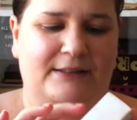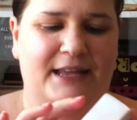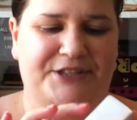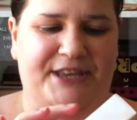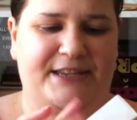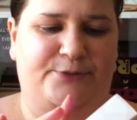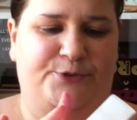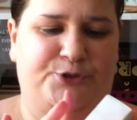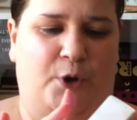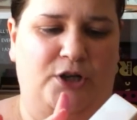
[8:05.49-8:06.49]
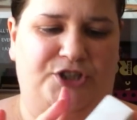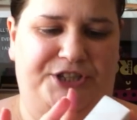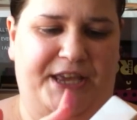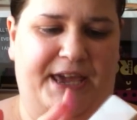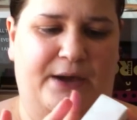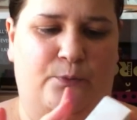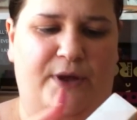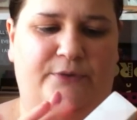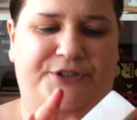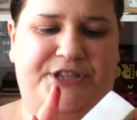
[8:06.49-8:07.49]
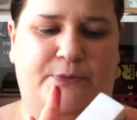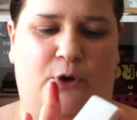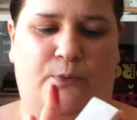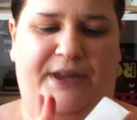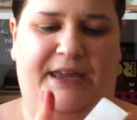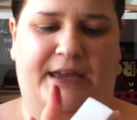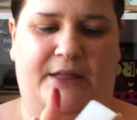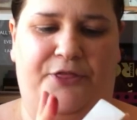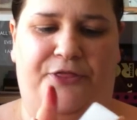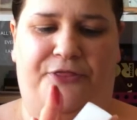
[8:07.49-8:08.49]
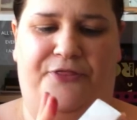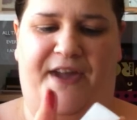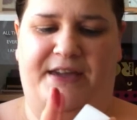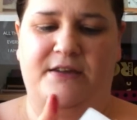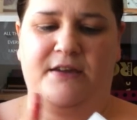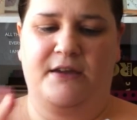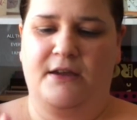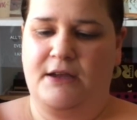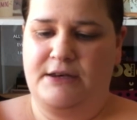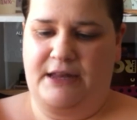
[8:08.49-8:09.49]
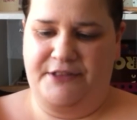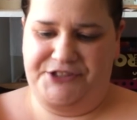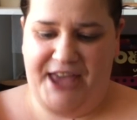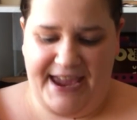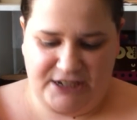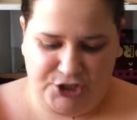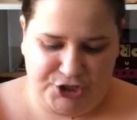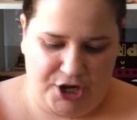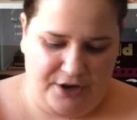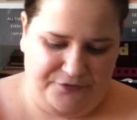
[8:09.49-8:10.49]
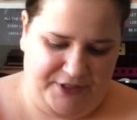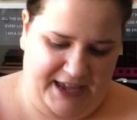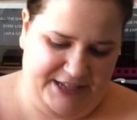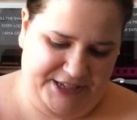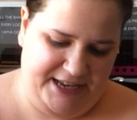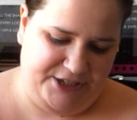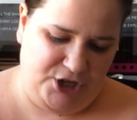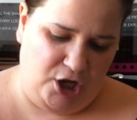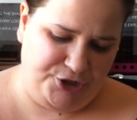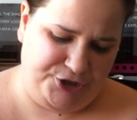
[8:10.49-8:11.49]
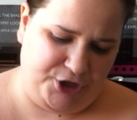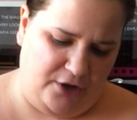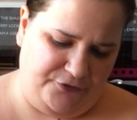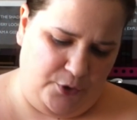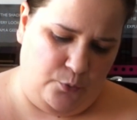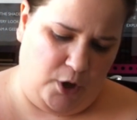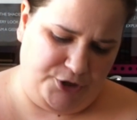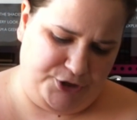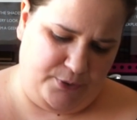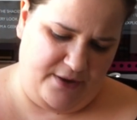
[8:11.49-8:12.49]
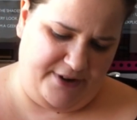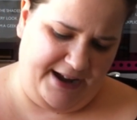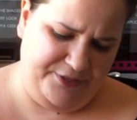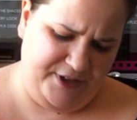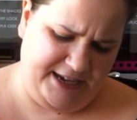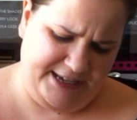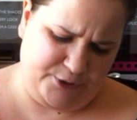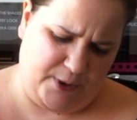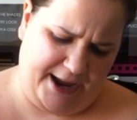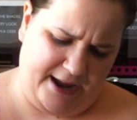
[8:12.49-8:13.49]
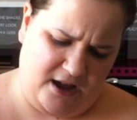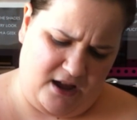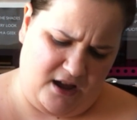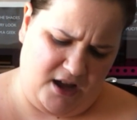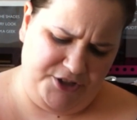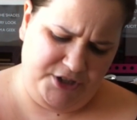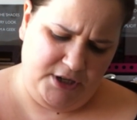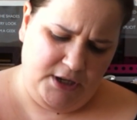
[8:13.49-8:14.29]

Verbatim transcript: Let's take some swatches here and we will see what we think. Now, the texture of this is not soft whatsoever. I think it is quite hard.